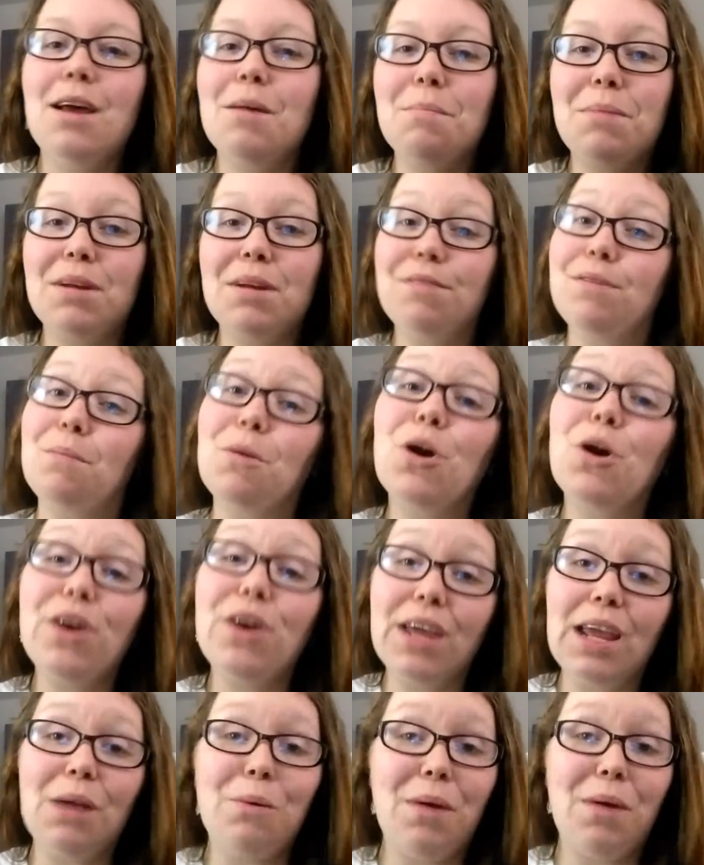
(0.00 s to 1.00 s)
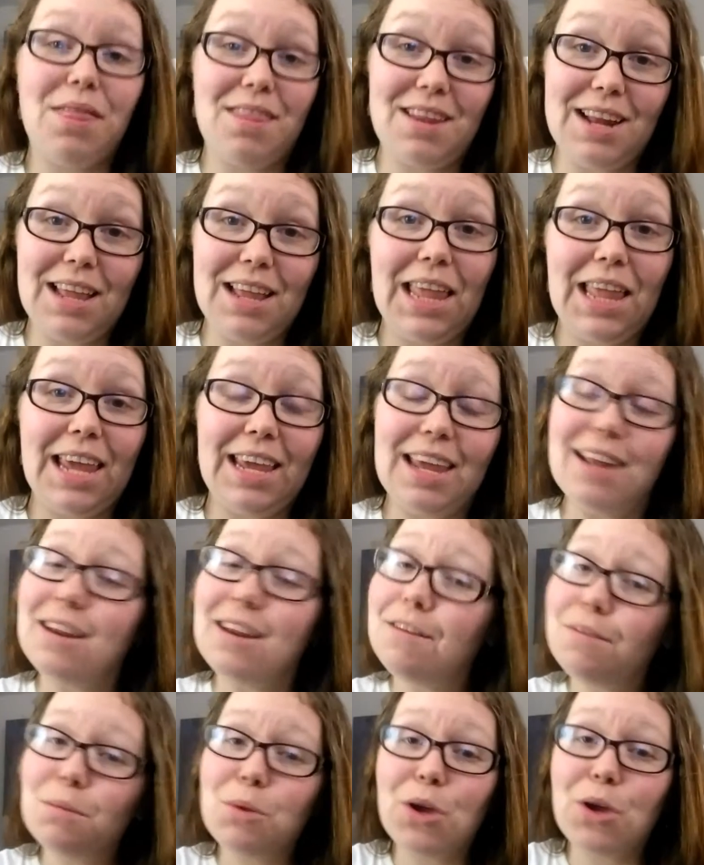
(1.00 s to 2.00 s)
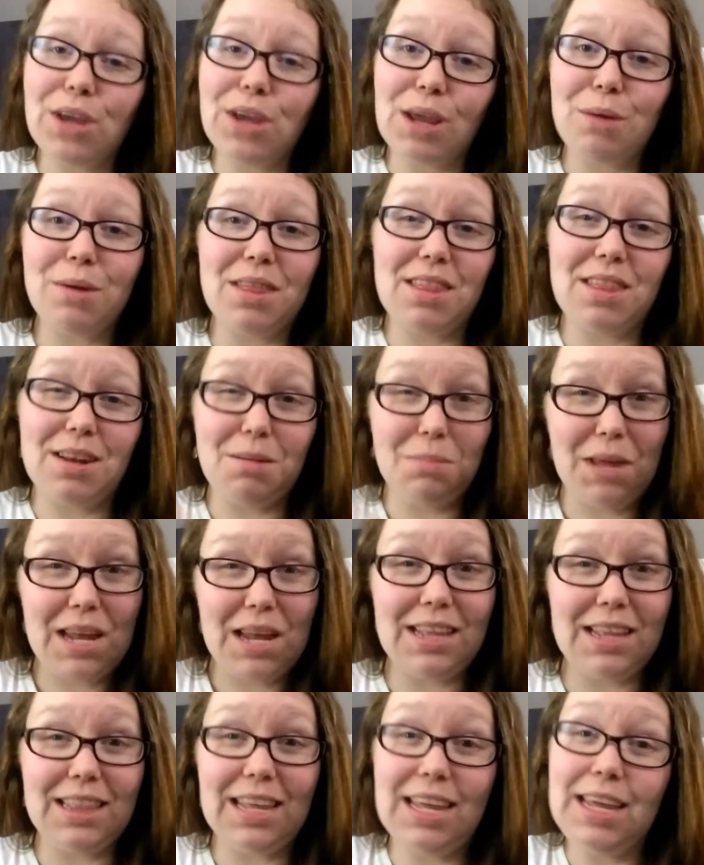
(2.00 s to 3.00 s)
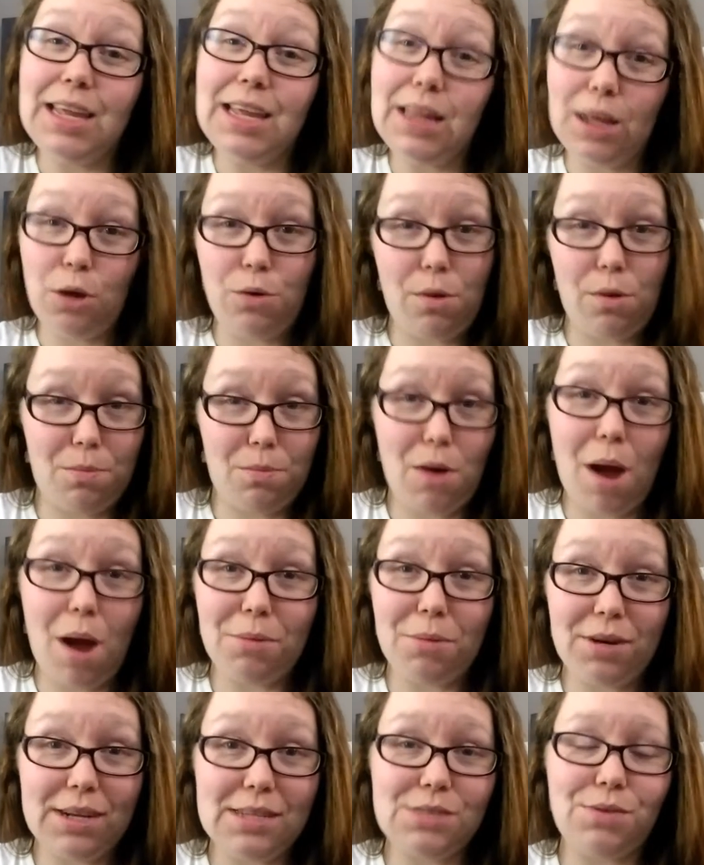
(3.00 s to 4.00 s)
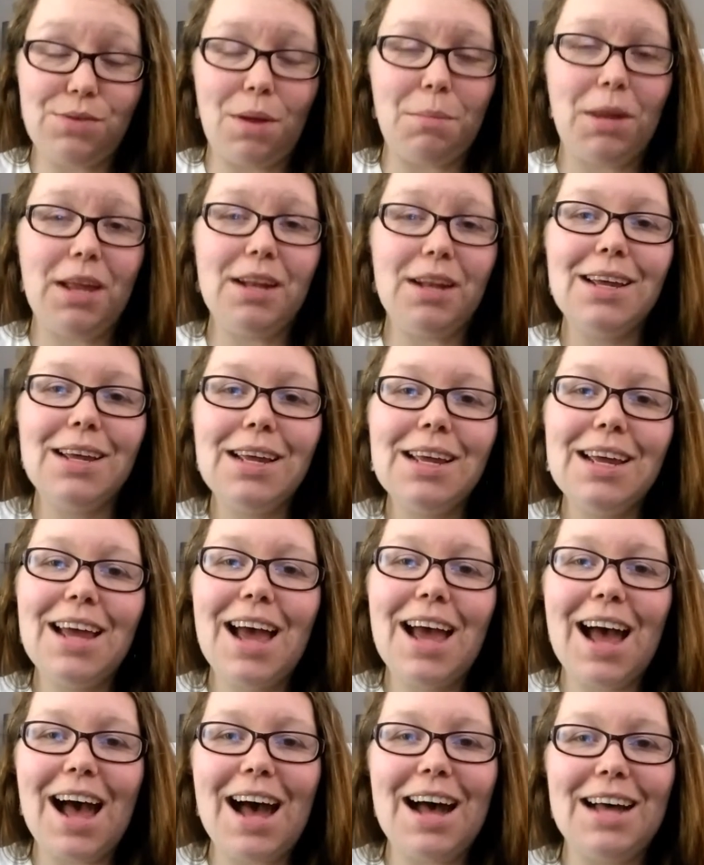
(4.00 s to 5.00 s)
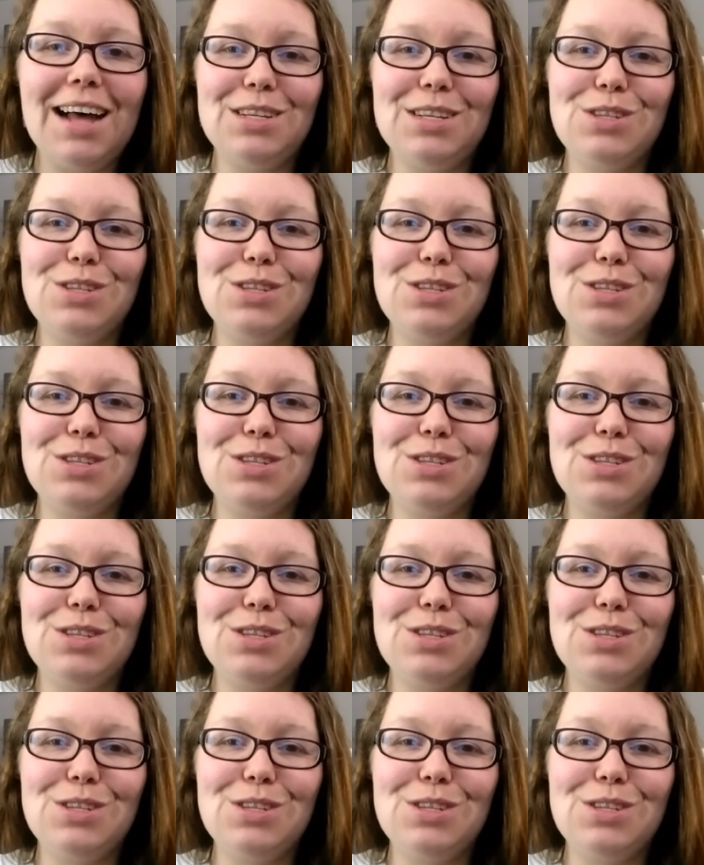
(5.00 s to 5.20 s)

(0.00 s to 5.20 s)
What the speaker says: But if I'm cooking with it, I like it. And if I'm cooking with it, I'm getting the healing properties from it.